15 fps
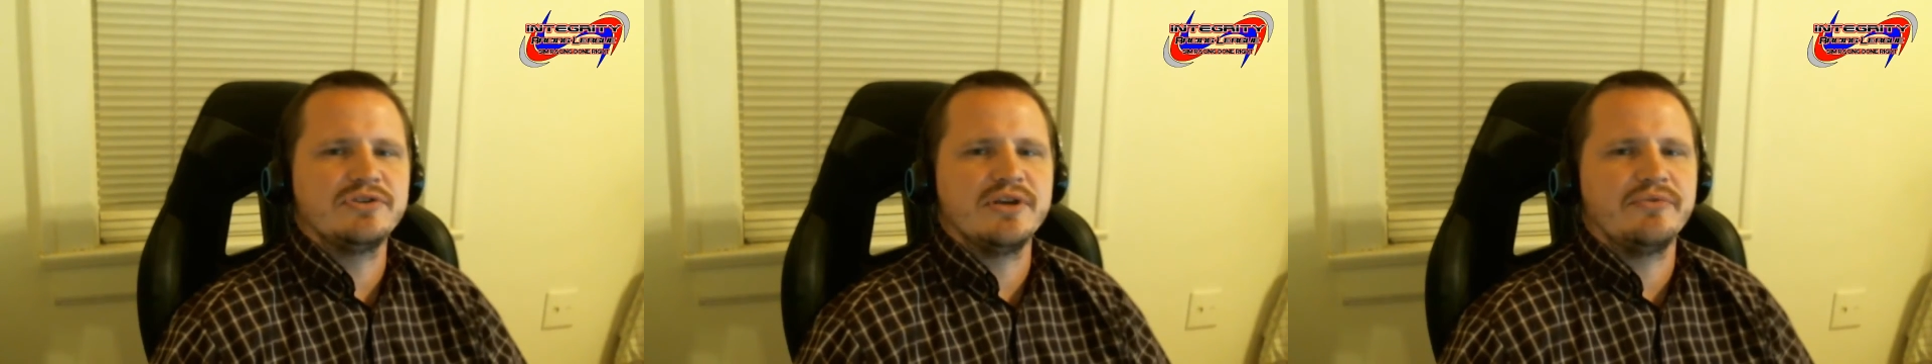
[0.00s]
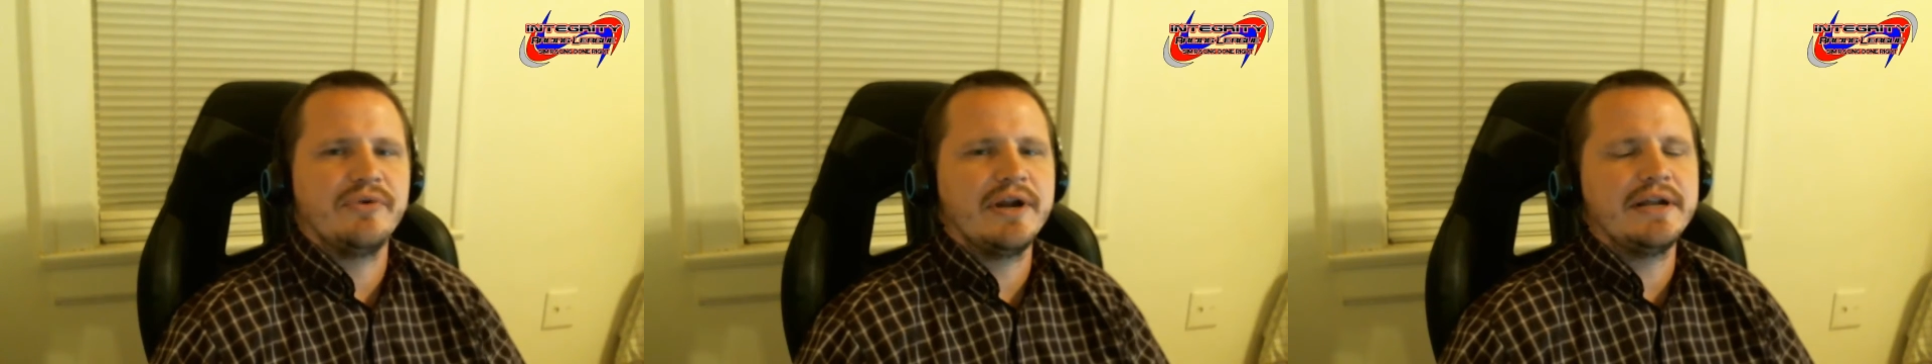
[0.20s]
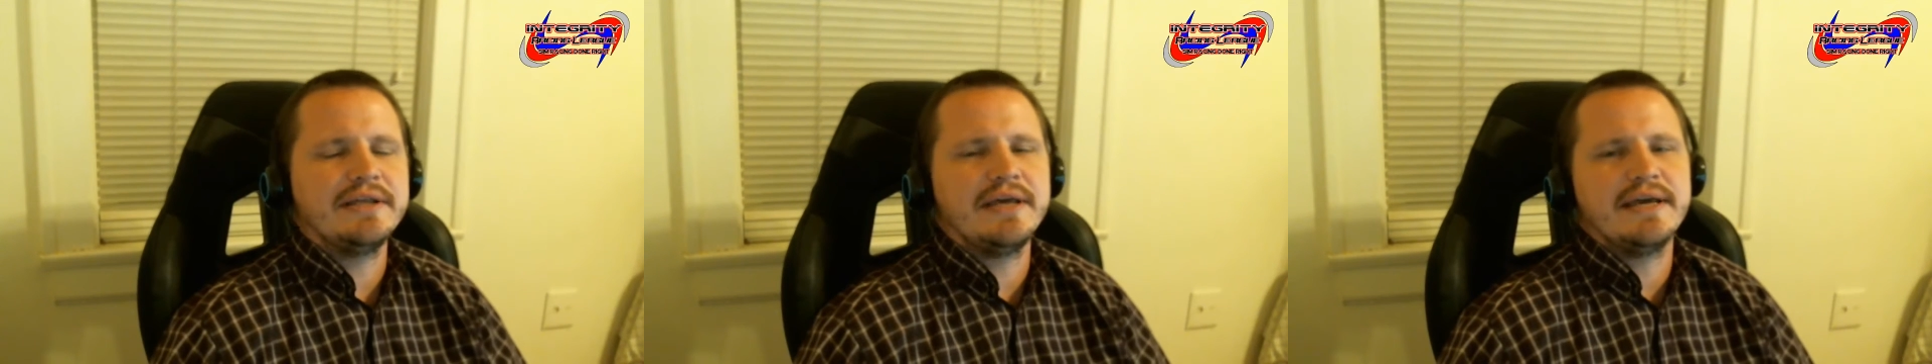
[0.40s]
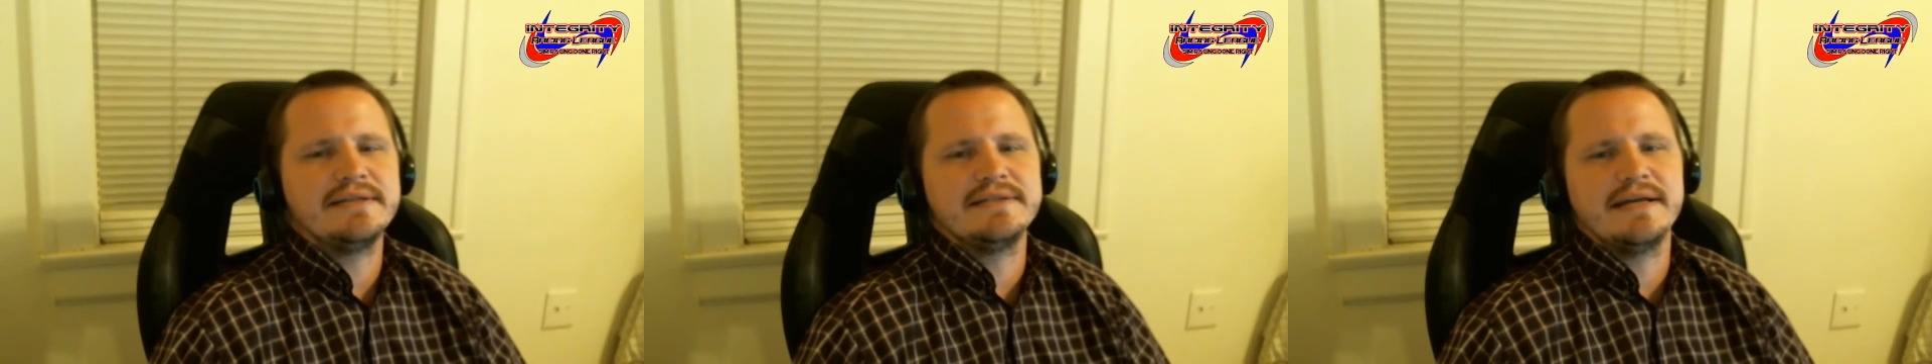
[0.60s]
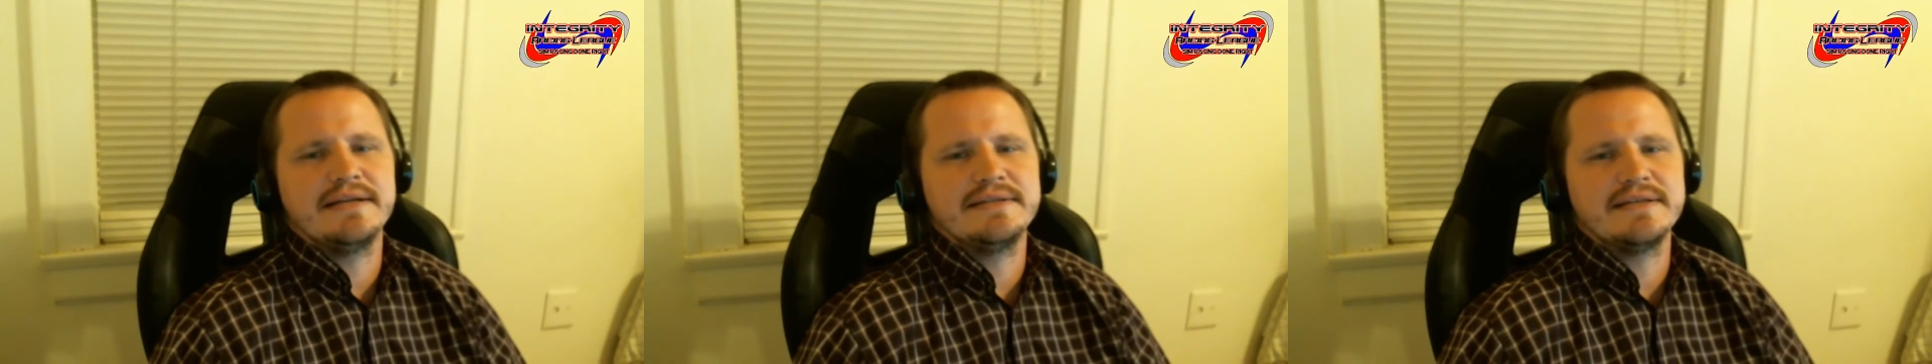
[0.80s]
that ran a
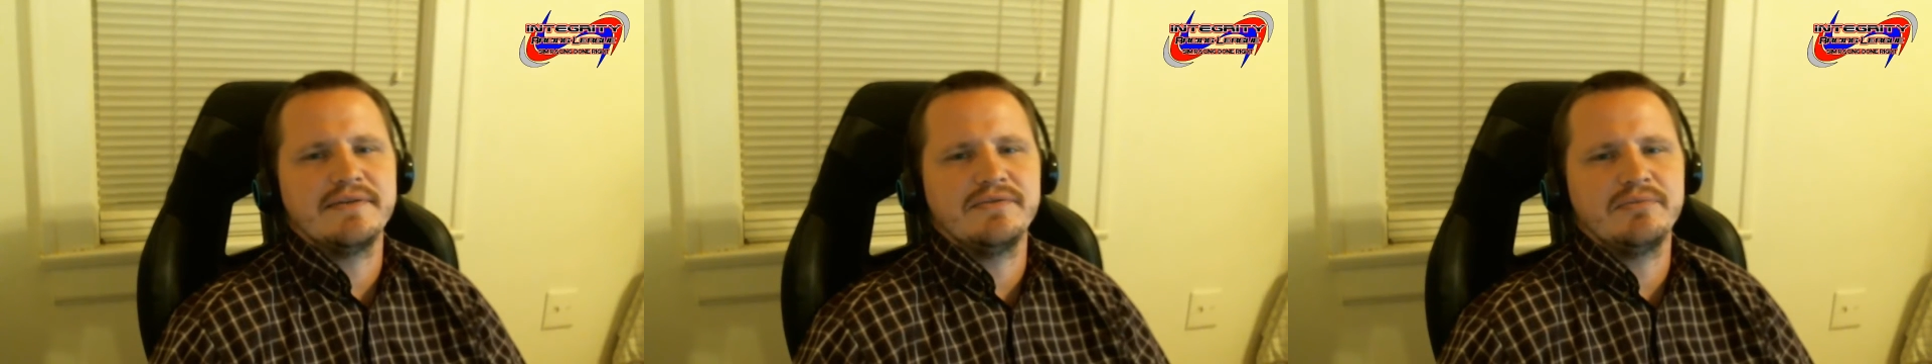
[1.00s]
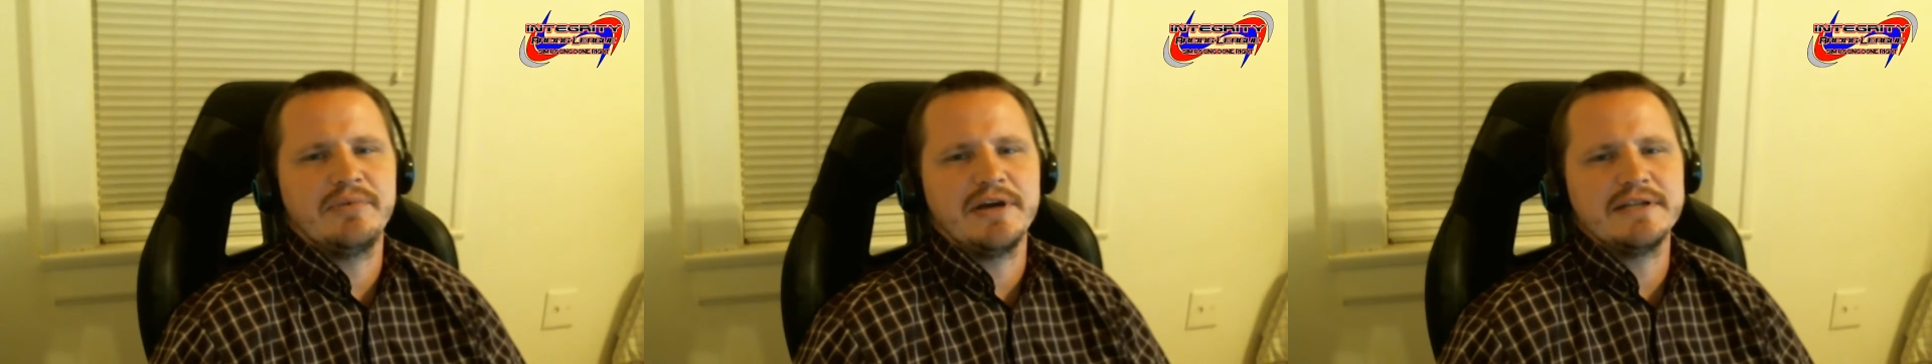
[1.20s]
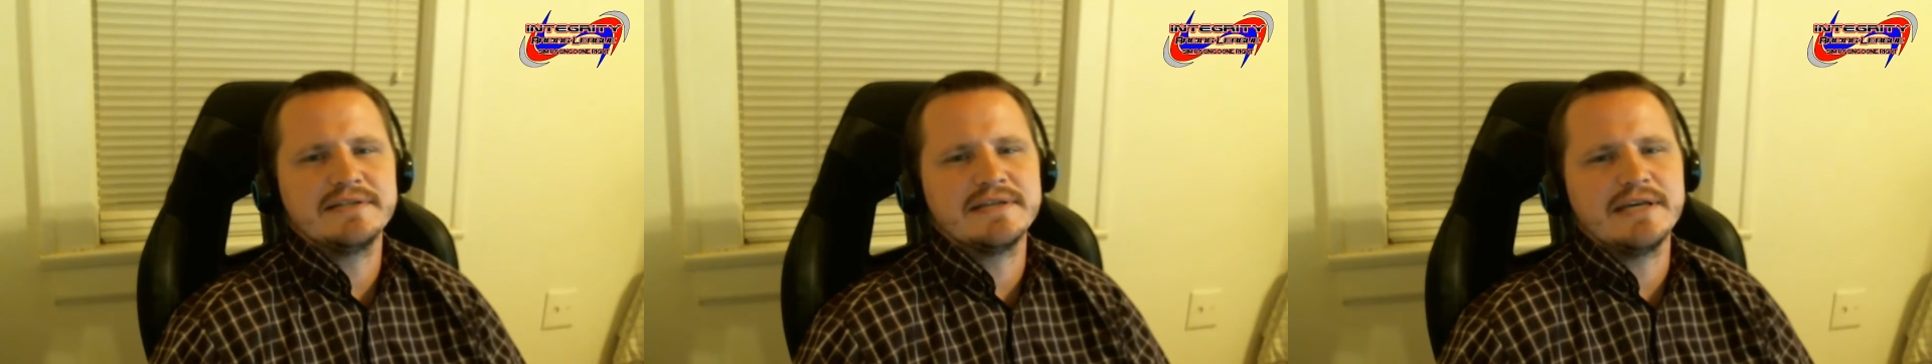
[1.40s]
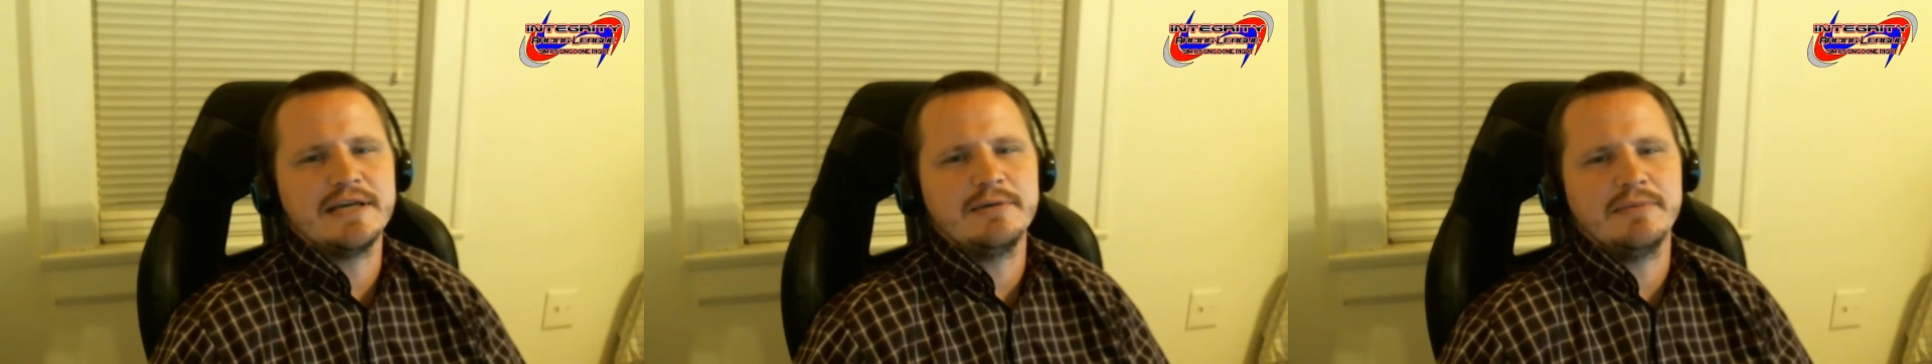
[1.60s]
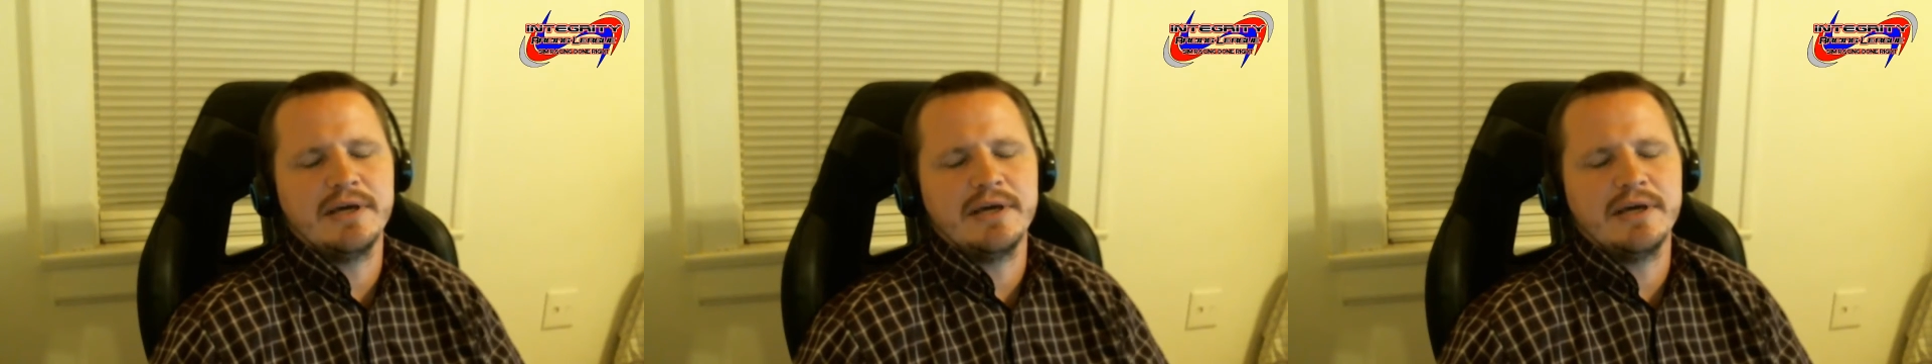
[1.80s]
Yakes 87 paint scheme